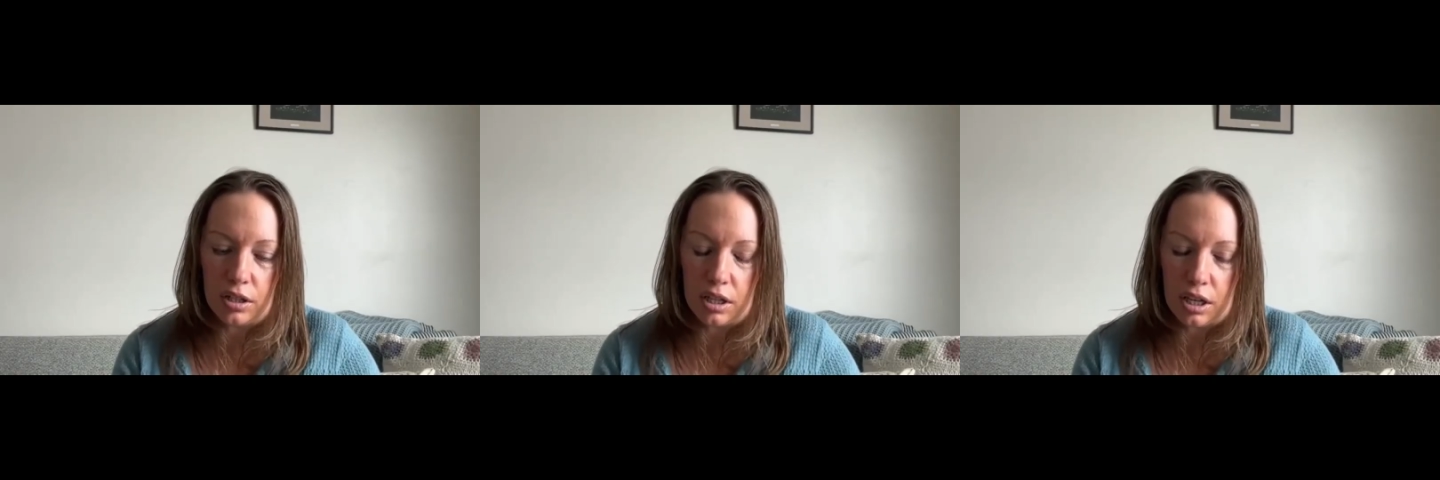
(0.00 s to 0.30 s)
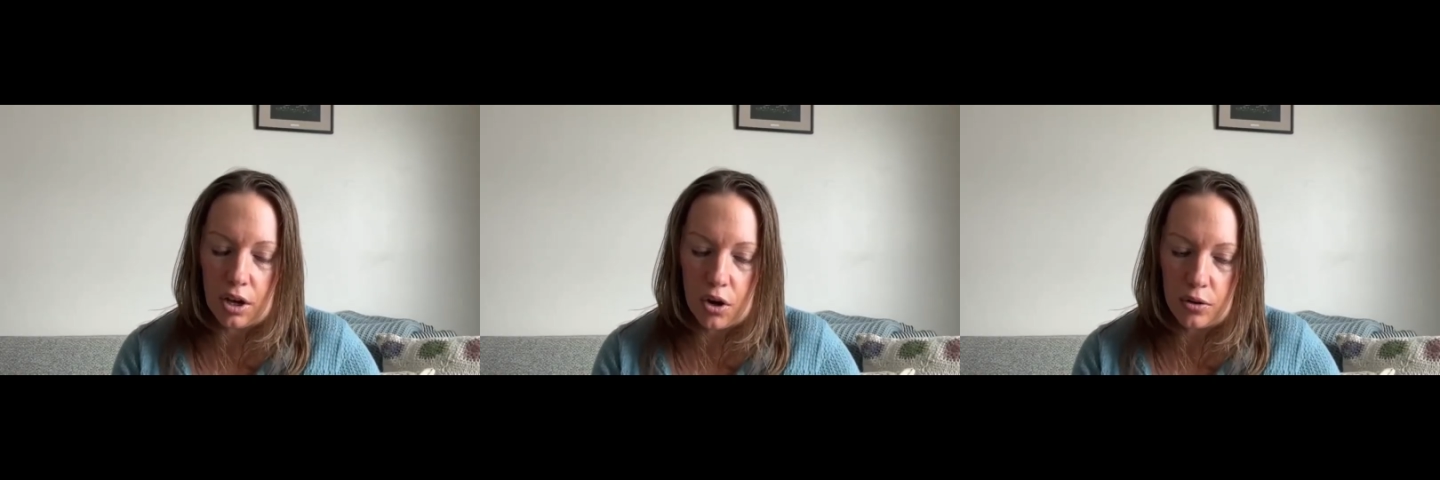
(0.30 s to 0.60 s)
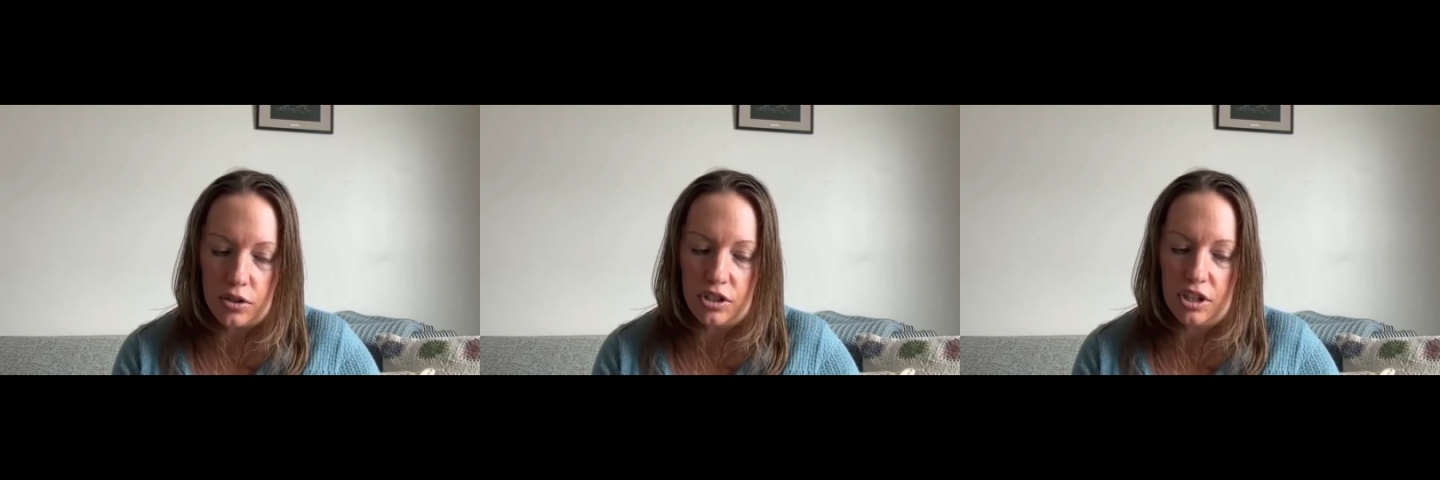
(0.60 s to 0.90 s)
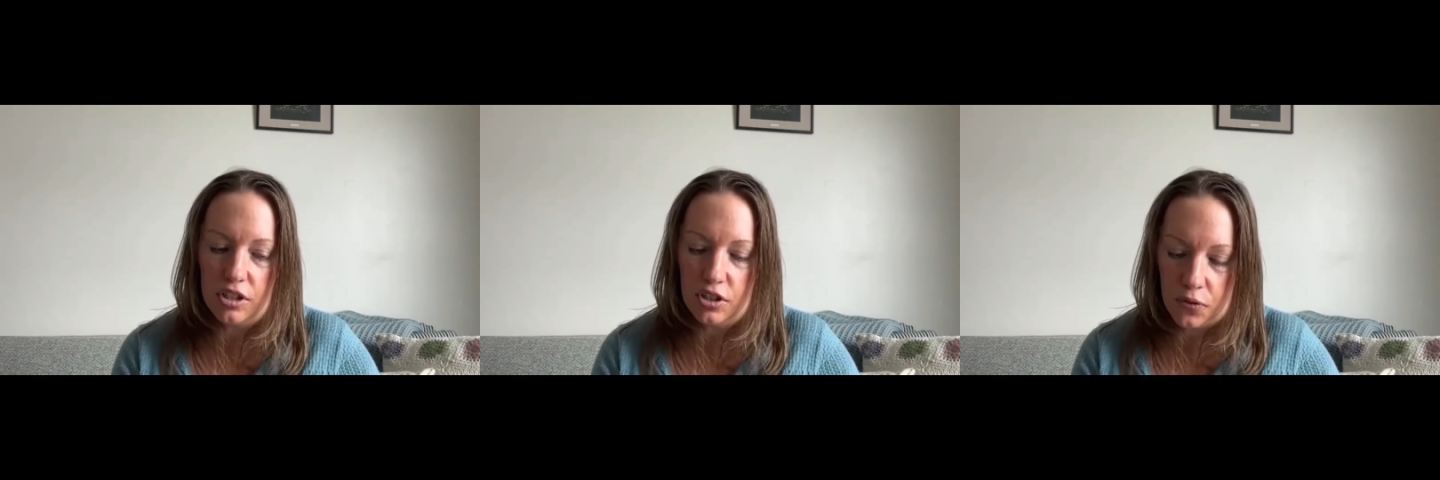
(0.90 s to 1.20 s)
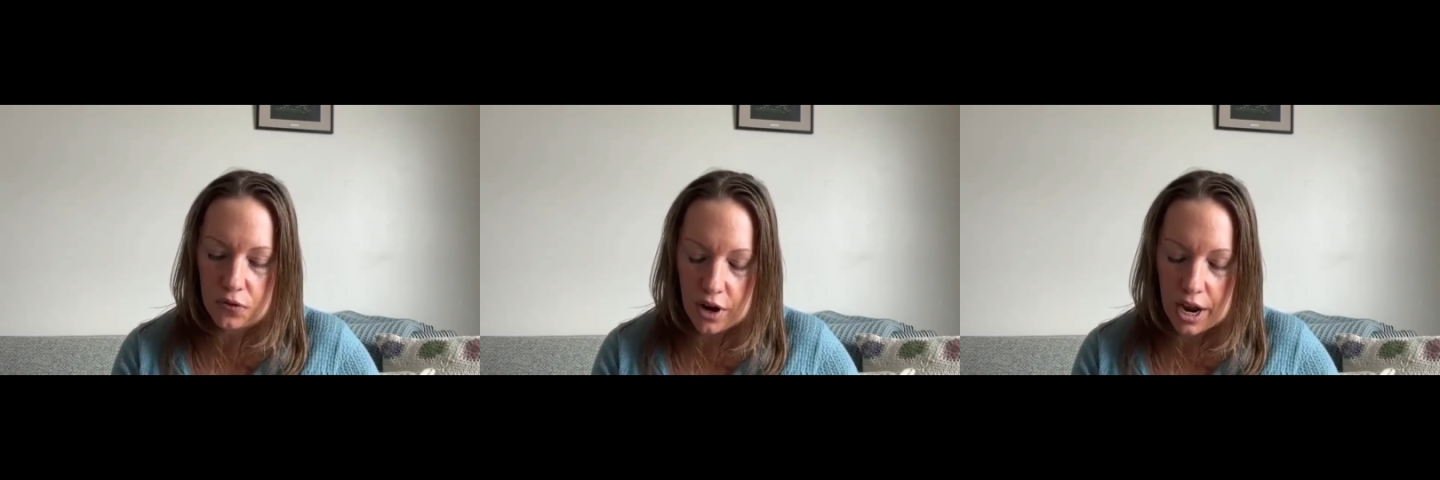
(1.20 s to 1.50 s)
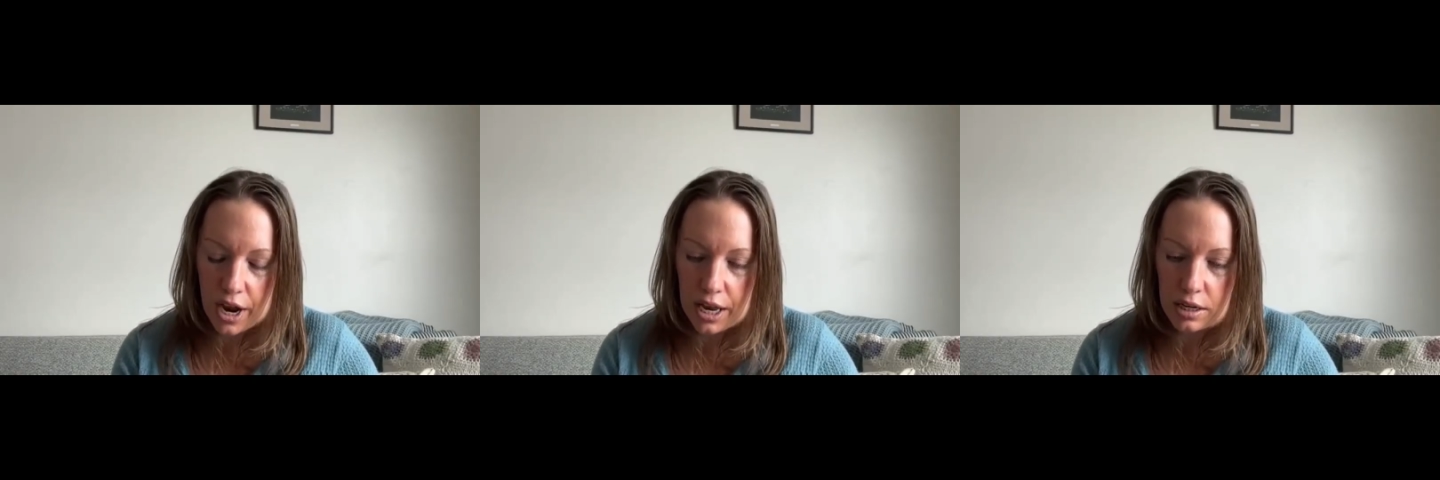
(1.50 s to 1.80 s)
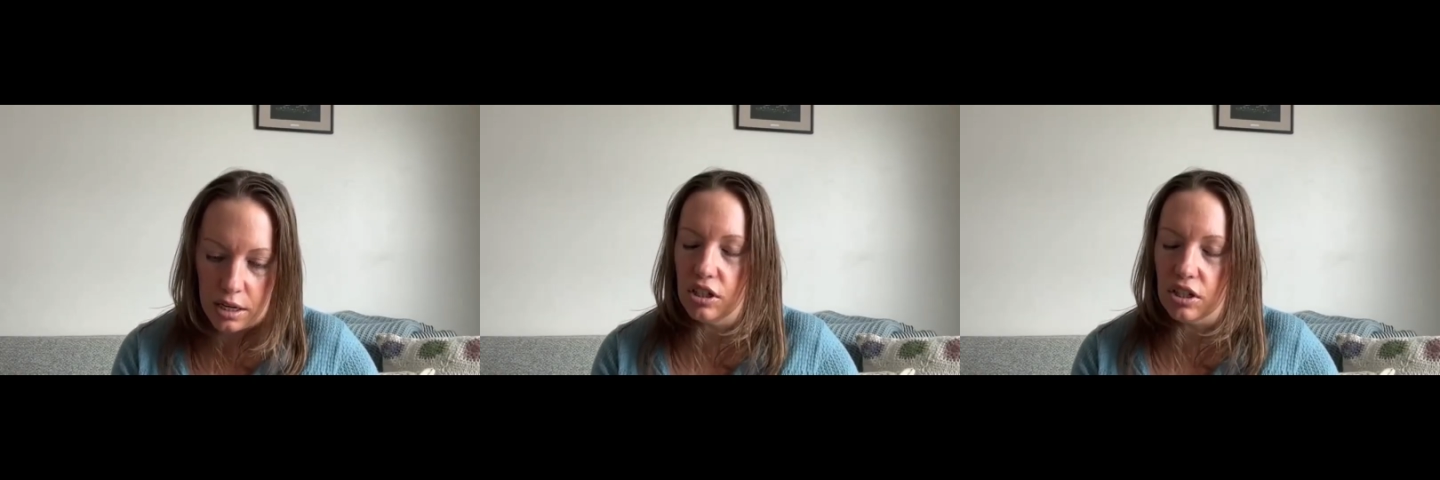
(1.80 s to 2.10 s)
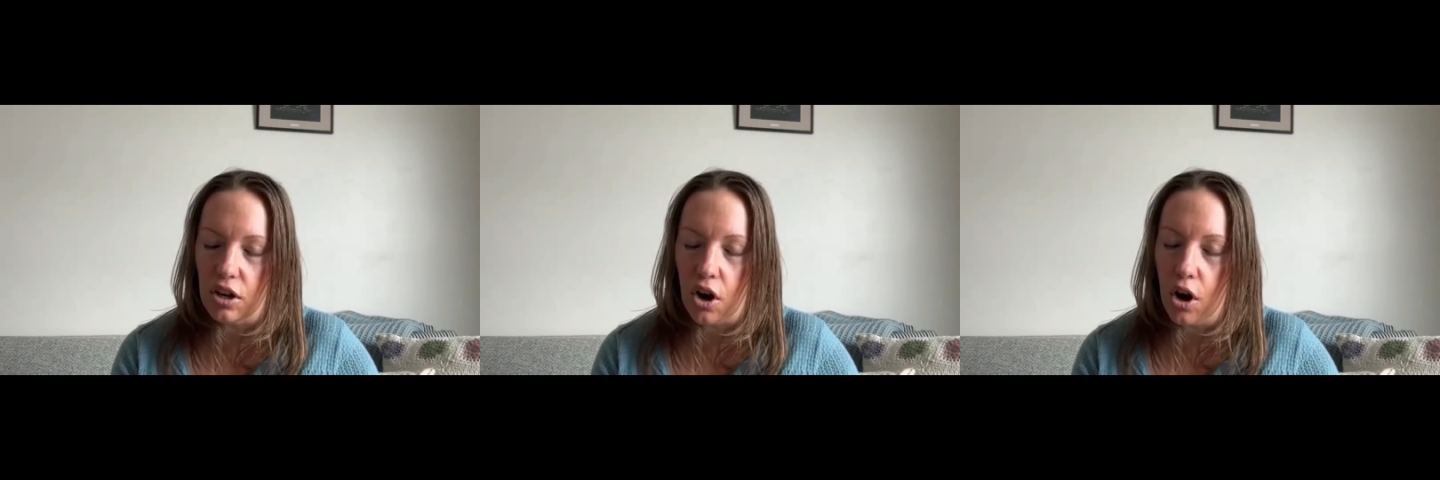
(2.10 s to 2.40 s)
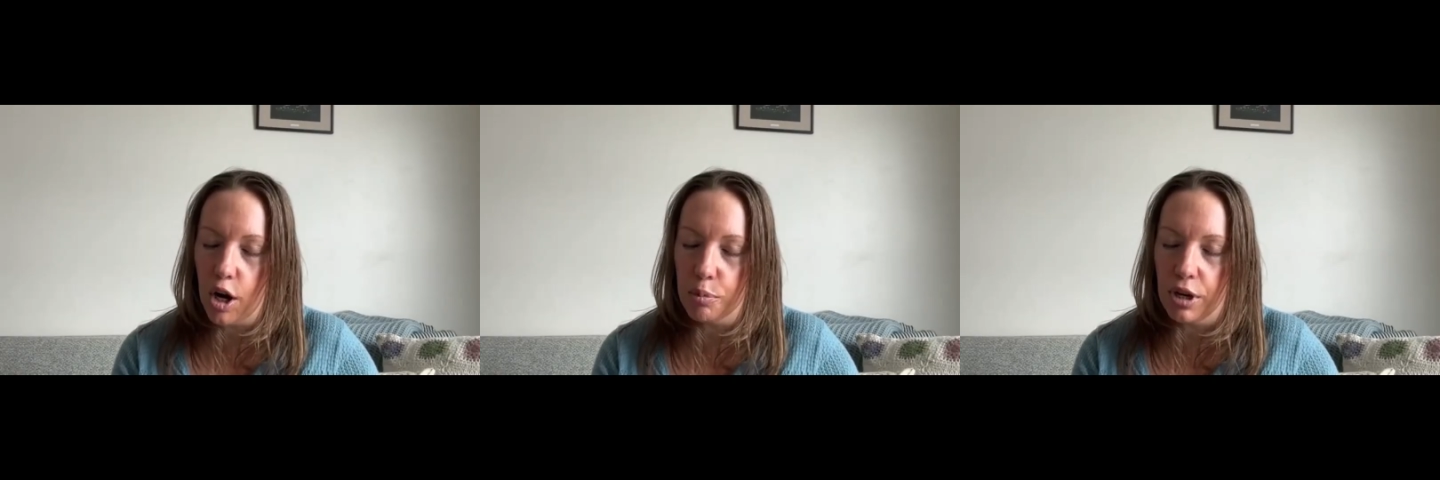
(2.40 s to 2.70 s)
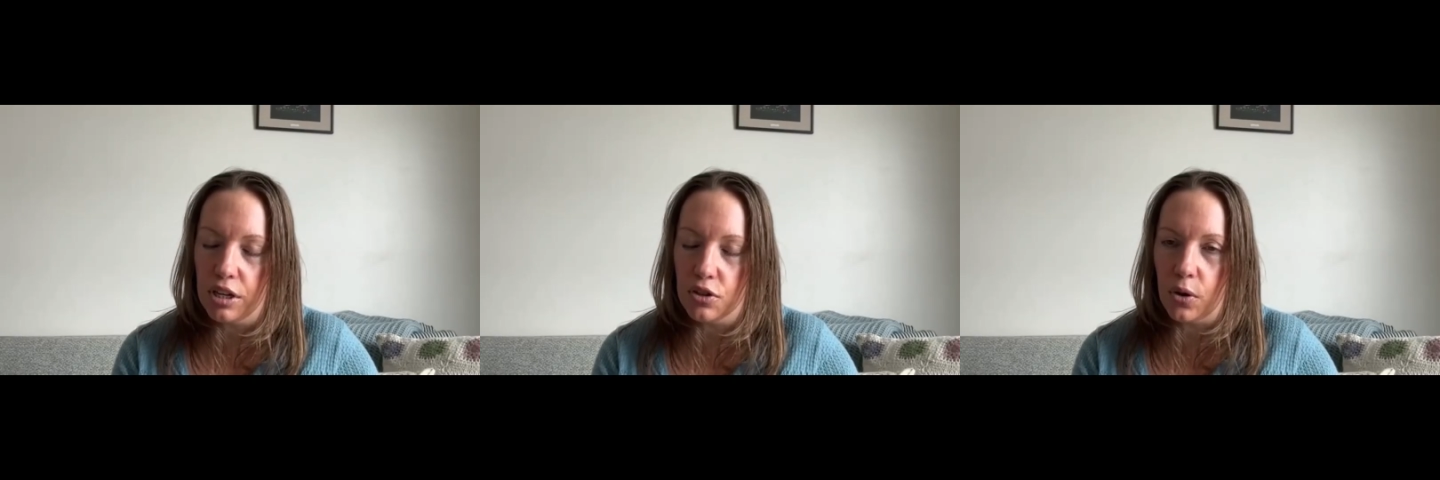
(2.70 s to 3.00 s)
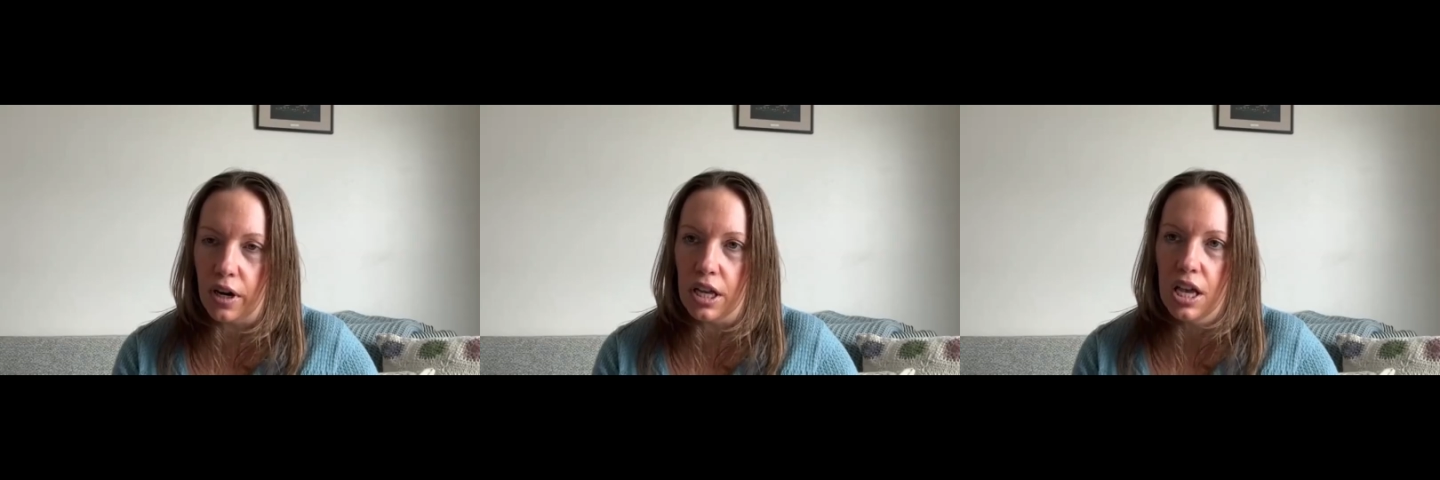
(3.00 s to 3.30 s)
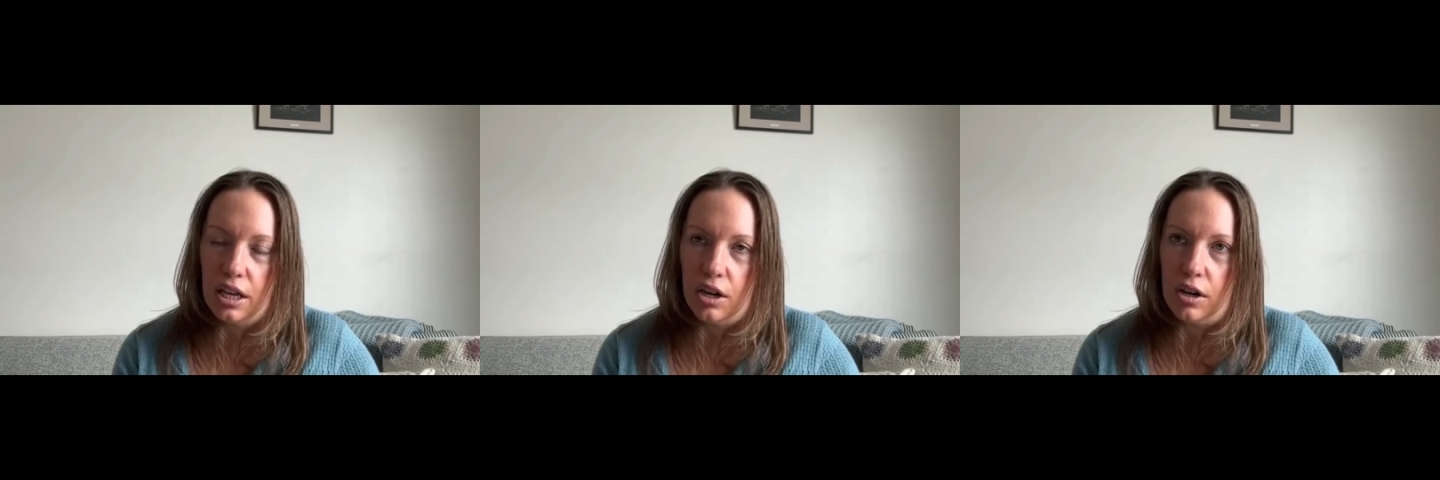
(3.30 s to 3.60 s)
and the host's friend, just a heartbreaking story.